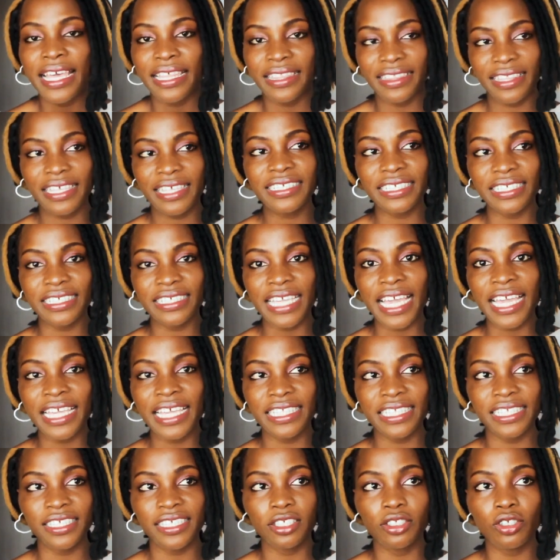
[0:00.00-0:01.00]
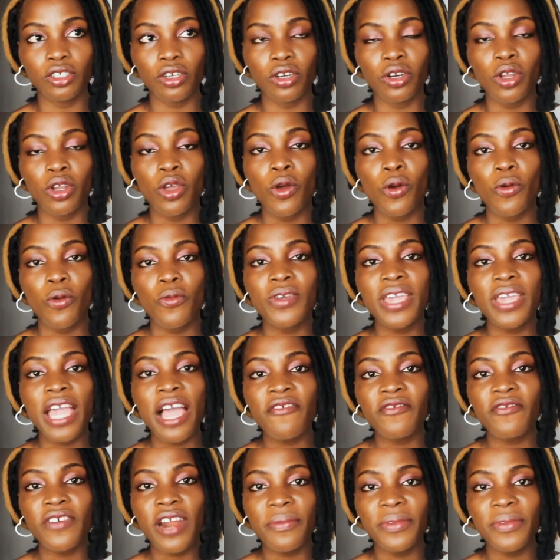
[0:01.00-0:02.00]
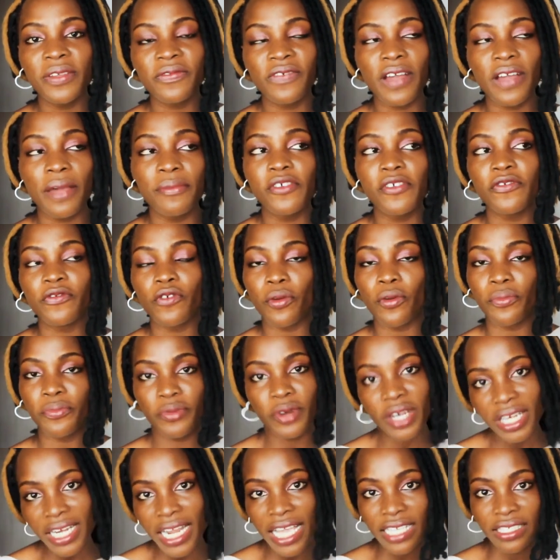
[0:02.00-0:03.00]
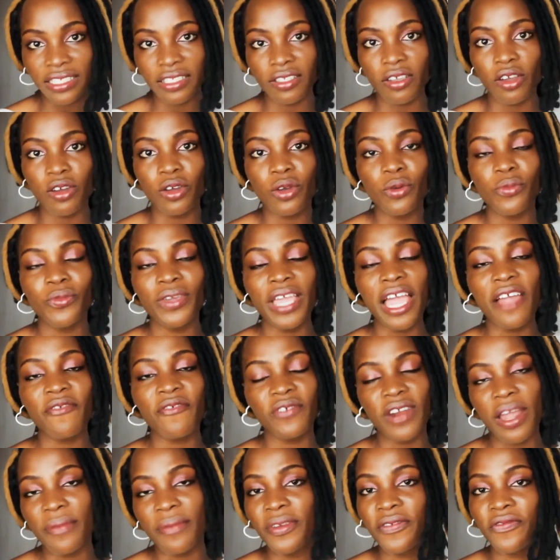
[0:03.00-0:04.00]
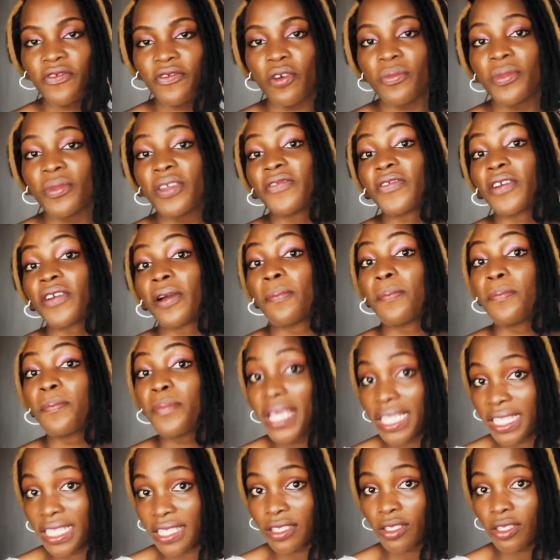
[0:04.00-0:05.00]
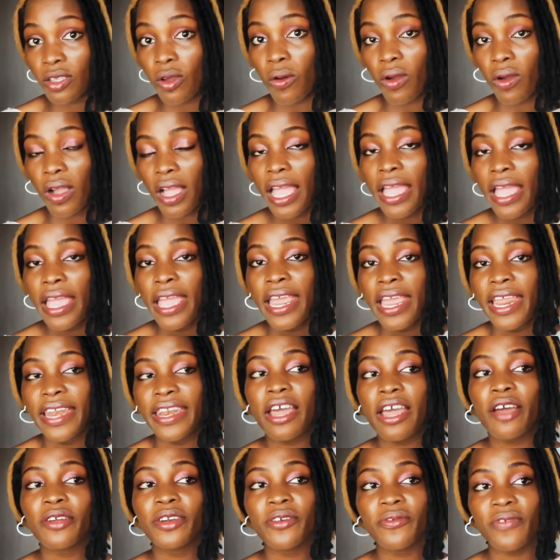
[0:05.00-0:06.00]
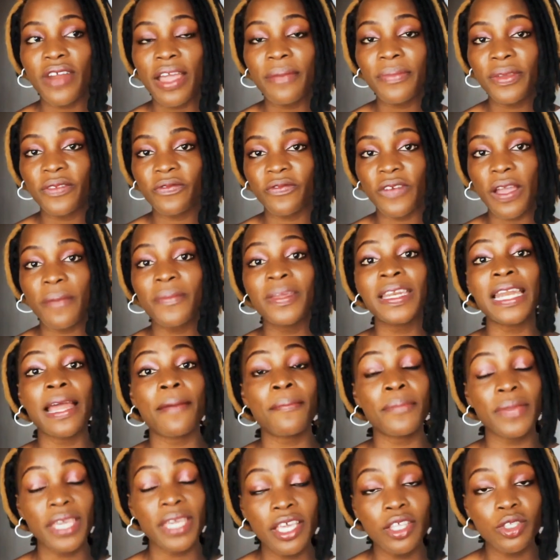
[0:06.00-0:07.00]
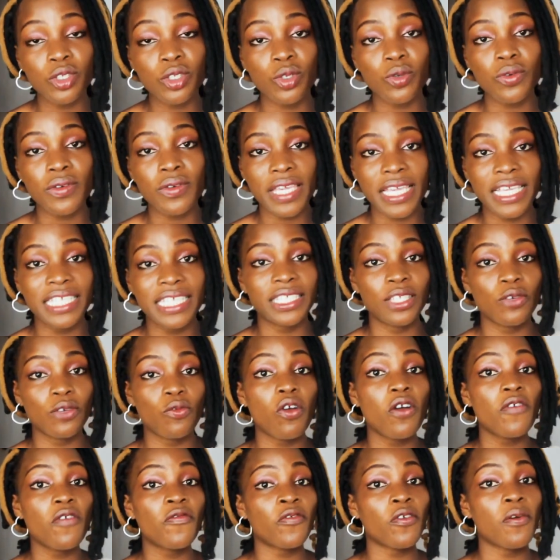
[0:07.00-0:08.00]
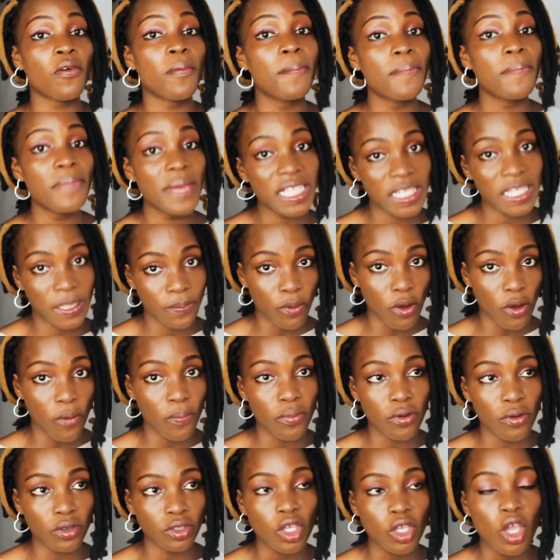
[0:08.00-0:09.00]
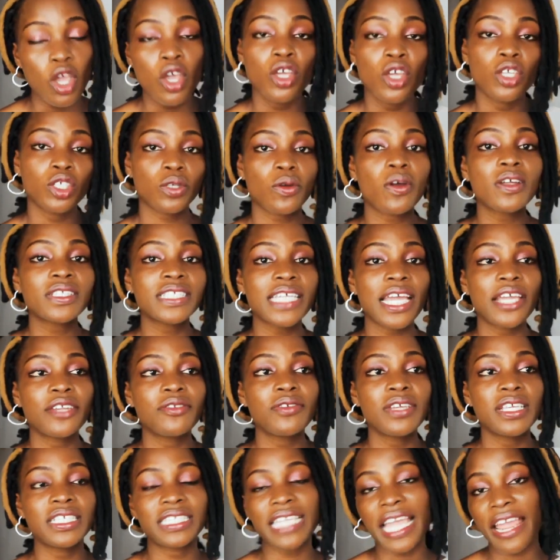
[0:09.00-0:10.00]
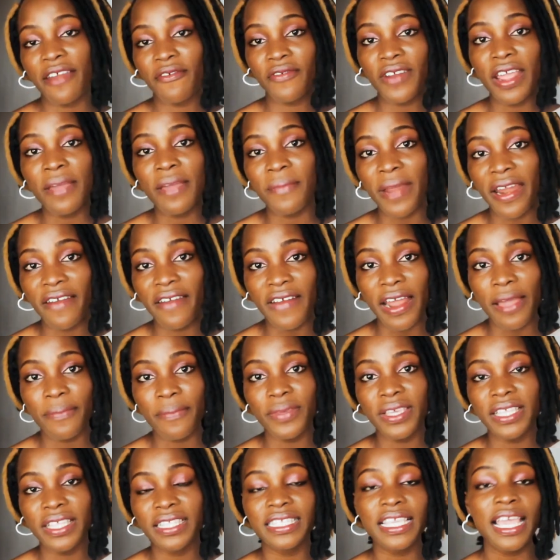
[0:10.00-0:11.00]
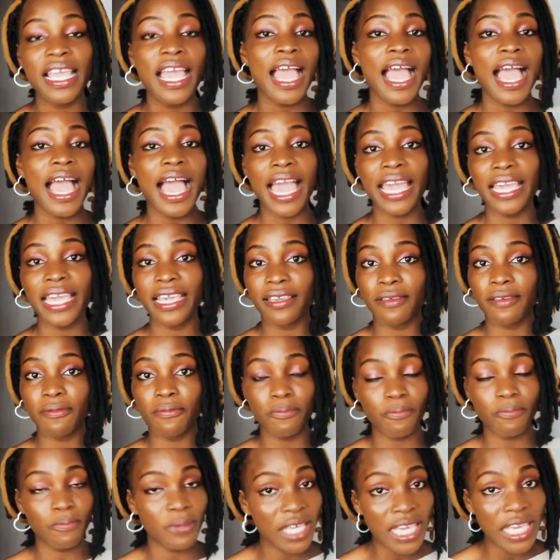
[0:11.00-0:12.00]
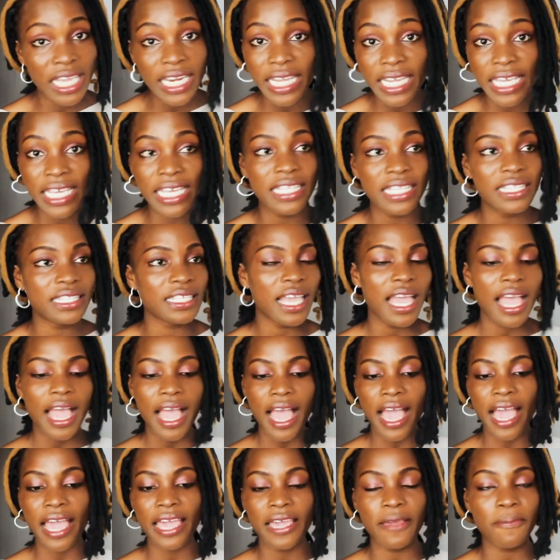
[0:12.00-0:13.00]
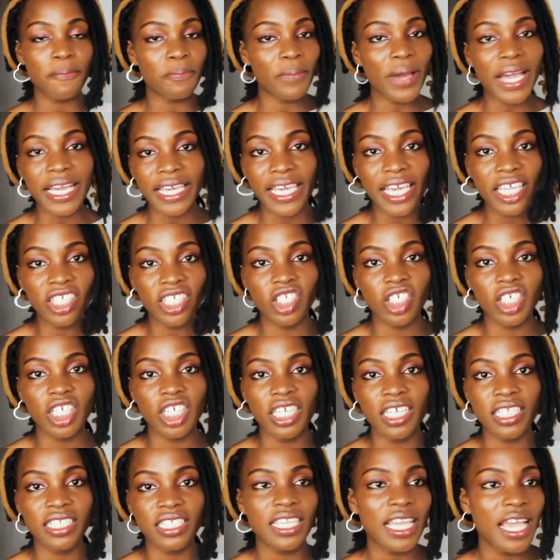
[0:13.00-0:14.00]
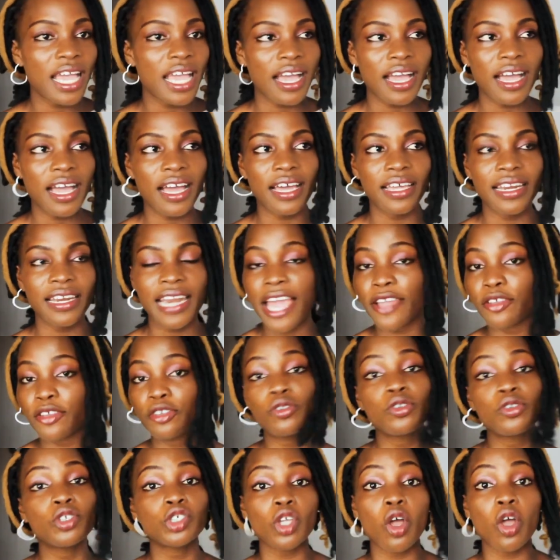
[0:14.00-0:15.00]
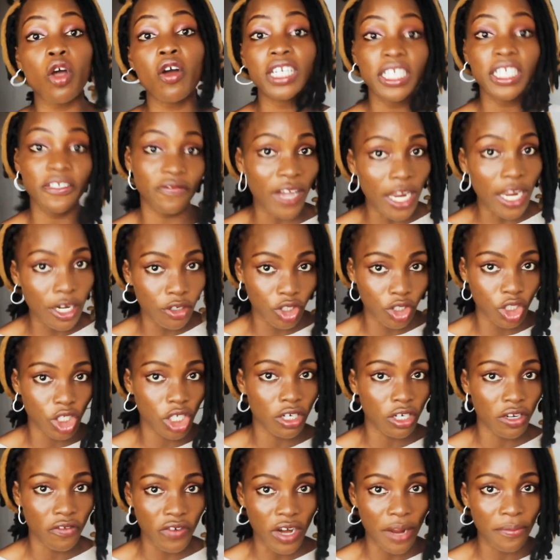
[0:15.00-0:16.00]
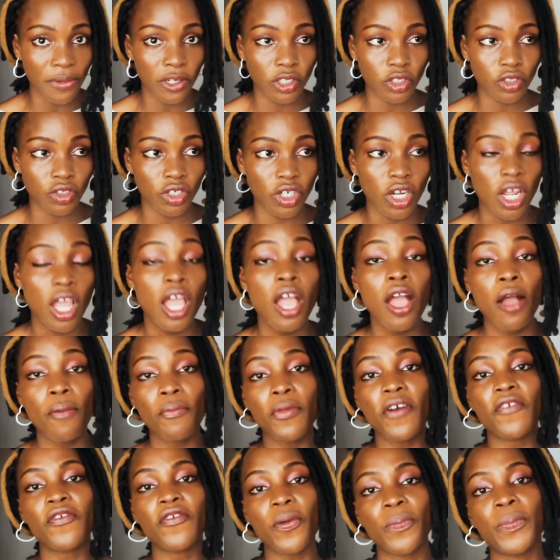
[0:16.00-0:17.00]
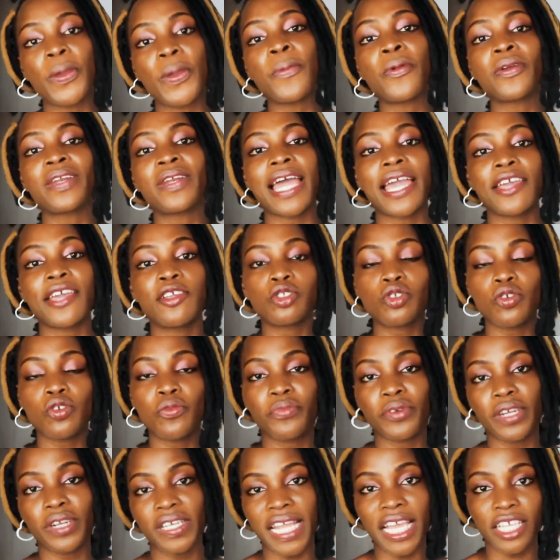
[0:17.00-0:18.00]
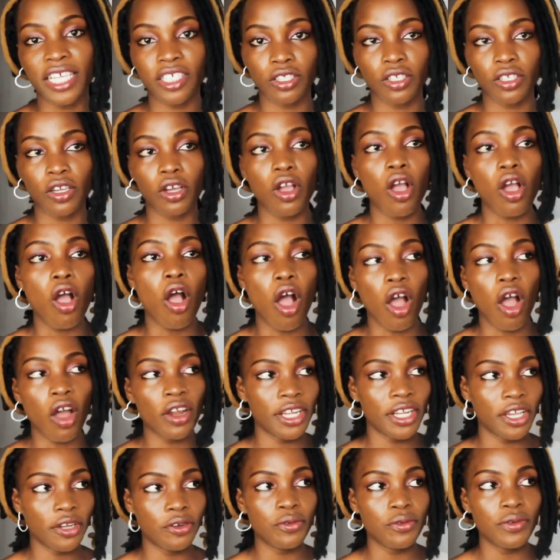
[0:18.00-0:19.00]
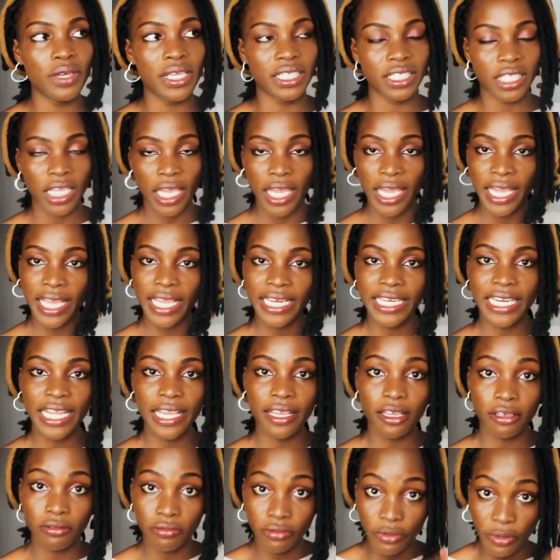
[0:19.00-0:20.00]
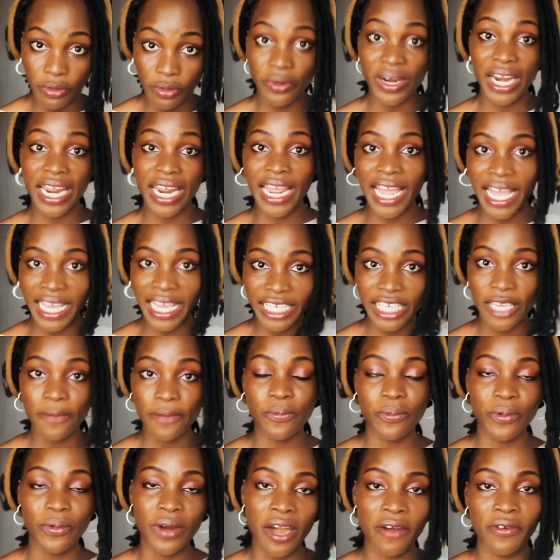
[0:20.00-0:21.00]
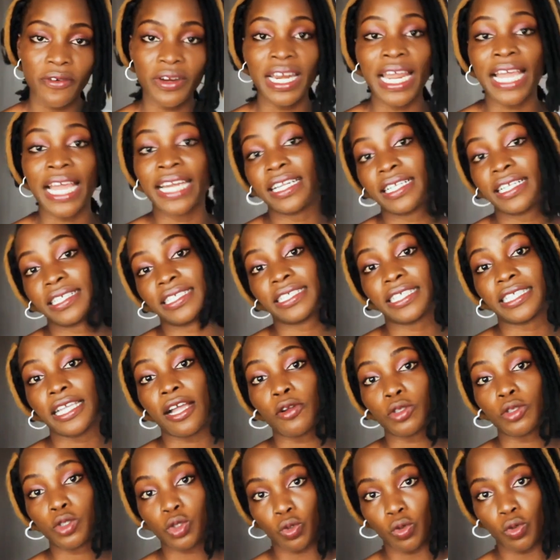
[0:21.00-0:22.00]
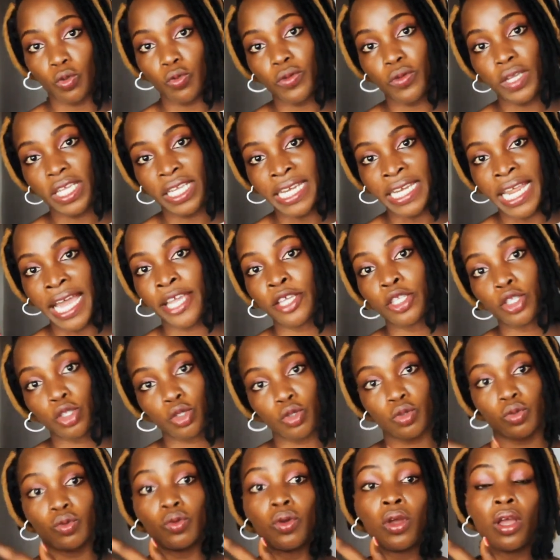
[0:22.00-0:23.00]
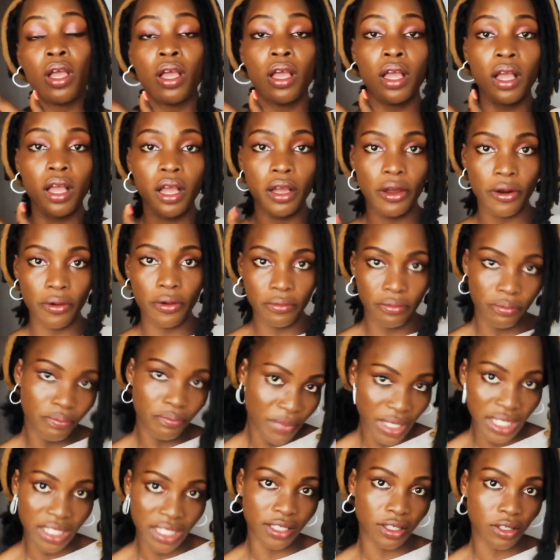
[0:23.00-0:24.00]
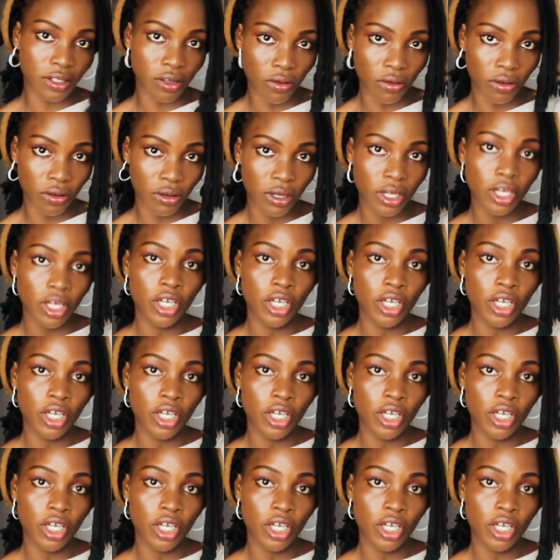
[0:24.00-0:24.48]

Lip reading: This is how it is done. We have rabbit farming for breeder stock, we have rabbit farming for meat stock. Now the rabbit farming I'm into is the one for meat purpose. So what I do is I rear my rabbits, I kill it, I package it, and I use all the value chain of rabbitry. But for people that are into breeder stock, all they do is they rear and keep rearing, and they sell to we that are into meat stock.